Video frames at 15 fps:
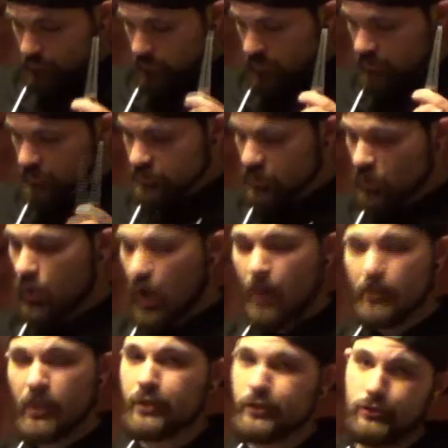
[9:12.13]
So I'm
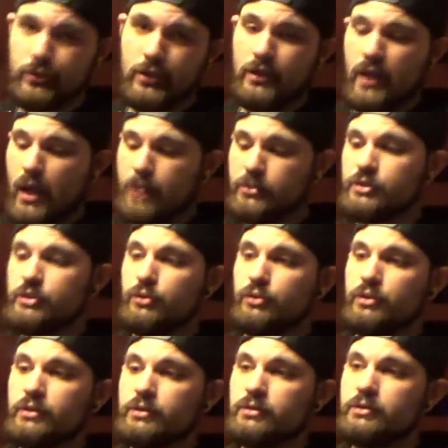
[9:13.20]
not doing any of that. I'm just
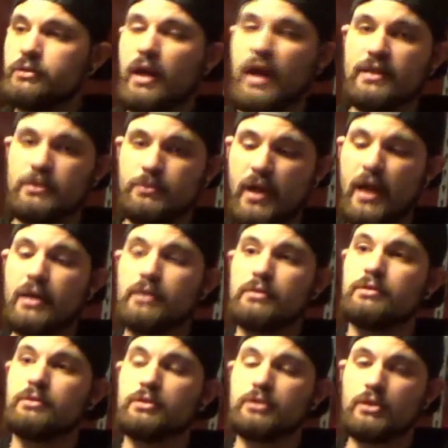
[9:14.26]
doing as a pet.
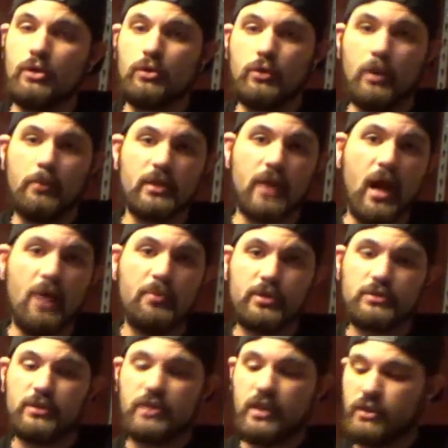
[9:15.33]
So, I mean, I
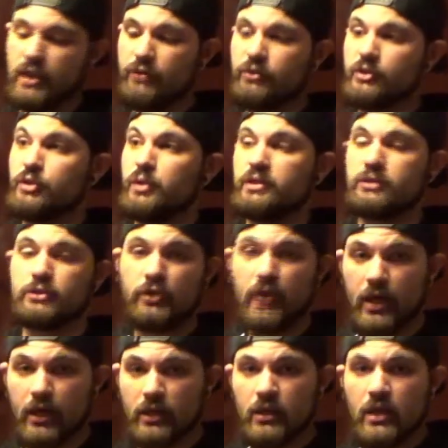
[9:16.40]
personally think every 2 weeks is
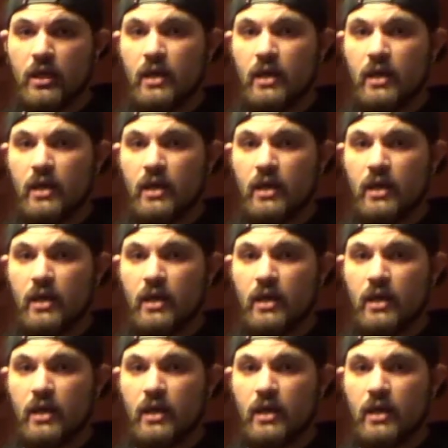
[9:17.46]
okay.